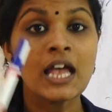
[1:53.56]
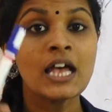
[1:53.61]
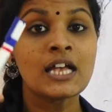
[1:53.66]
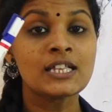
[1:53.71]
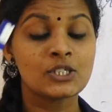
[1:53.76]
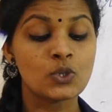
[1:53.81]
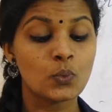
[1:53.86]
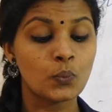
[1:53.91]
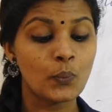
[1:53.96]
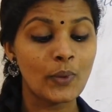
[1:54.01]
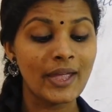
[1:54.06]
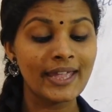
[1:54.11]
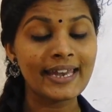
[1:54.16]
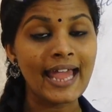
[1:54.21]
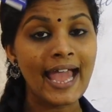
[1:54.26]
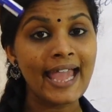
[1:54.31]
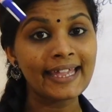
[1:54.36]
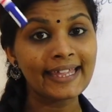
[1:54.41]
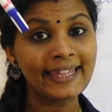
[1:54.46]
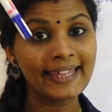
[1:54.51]
So
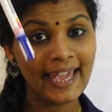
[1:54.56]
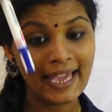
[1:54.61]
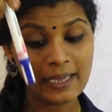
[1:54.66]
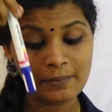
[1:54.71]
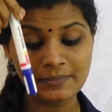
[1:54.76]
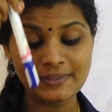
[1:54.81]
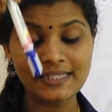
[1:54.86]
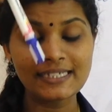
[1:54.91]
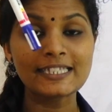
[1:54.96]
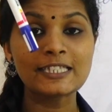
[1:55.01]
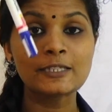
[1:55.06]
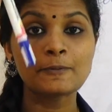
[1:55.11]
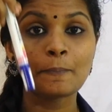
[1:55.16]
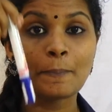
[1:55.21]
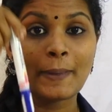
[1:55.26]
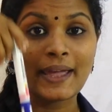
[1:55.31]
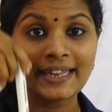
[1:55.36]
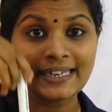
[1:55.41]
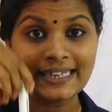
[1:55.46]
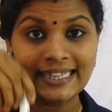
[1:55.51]
when I kept this
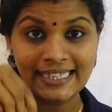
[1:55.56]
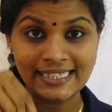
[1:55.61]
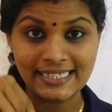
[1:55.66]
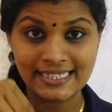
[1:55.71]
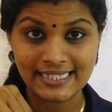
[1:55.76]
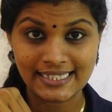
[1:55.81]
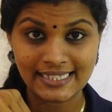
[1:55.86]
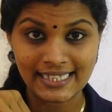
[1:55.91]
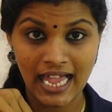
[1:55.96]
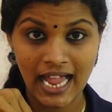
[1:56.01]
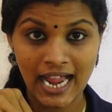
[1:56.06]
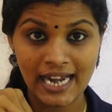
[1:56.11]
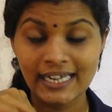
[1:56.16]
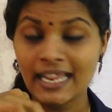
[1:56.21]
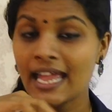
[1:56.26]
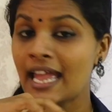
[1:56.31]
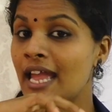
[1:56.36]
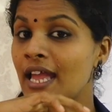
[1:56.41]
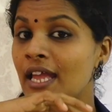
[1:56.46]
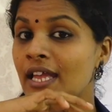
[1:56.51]
pen inside,
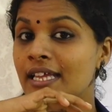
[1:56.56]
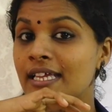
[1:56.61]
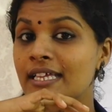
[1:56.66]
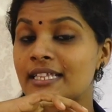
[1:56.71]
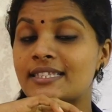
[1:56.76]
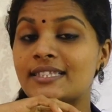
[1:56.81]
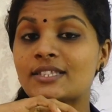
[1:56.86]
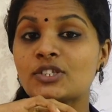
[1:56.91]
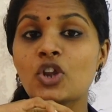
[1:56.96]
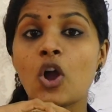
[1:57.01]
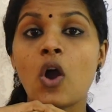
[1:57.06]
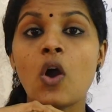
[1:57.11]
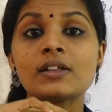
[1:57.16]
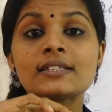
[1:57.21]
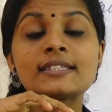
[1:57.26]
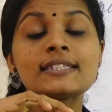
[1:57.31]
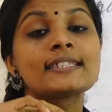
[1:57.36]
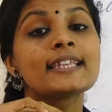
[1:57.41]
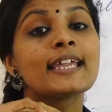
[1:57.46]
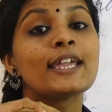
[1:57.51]
it's
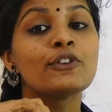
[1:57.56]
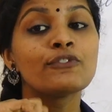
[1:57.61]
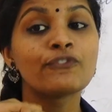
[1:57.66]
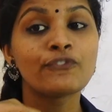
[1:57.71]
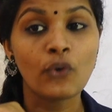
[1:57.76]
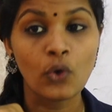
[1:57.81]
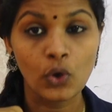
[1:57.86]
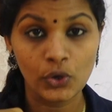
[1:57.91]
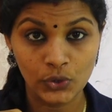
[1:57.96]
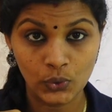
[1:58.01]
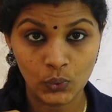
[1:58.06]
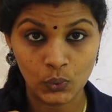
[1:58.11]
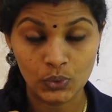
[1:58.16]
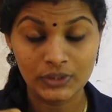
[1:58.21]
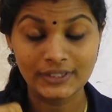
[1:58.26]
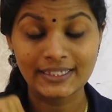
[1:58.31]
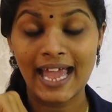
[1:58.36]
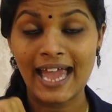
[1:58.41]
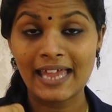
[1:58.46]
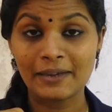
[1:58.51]
not seen for you.
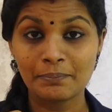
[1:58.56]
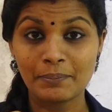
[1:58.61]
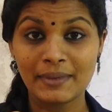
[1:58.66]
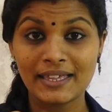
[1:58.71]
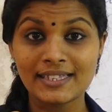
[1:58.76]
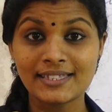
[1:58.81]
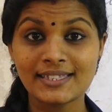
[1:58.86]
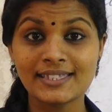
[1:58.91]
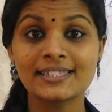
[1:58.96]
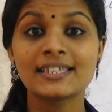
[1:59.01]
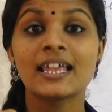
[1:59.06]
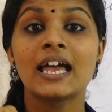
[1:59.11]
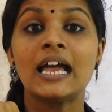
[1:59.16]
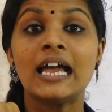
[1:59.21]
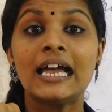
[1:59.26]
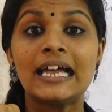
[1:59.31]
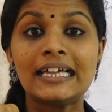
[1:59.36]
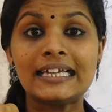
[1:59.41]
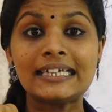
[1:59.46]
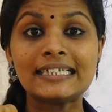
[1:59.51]
That means
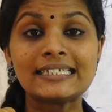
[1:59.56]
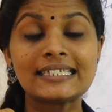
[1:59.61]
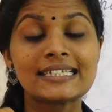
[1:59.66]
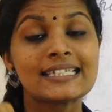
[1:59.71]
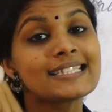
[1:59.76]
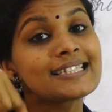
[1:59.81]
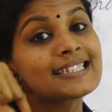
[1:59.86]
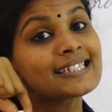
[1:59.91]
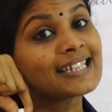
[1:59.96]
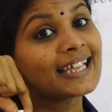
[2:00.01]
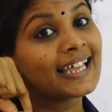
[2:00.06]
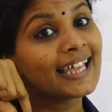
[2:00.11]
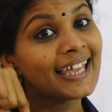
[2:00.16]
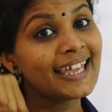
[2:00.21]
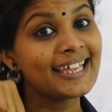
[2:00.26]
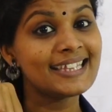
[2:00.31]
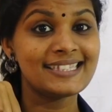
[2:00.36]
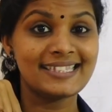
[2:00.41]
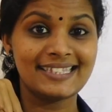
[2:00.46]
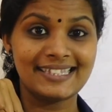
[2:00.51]
it is
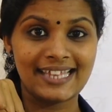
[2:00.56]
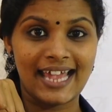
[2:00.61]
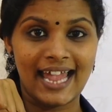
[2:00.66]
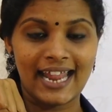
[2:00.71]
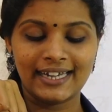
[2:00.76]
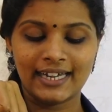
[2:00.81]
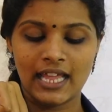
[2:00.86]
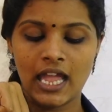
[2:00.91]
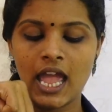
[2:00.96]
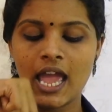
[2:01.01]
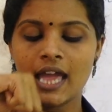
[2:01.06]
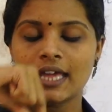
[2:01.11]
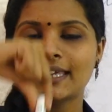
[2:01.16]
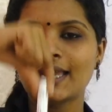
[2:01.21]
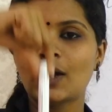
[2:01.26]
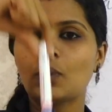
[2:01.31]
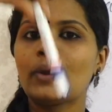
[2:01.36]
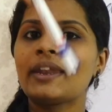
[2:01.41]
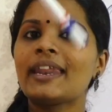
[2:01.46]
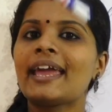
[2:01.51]
inside.
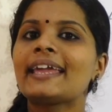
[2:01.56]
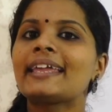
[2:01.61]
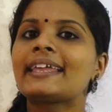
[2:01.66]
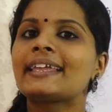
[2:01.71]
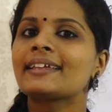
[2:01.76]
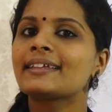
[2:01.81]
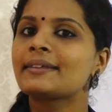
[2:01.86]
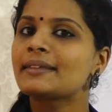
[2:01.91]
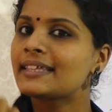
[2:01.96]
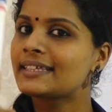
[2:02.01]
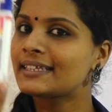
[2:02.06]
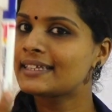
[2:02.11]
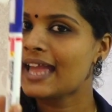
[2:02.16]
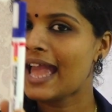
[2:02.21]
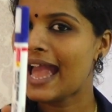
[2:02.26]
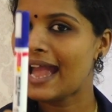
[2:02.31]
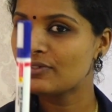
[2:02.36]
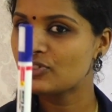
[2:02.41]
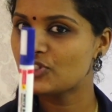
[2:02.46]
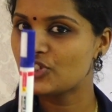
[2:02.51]
Now when I
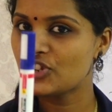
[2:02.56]
have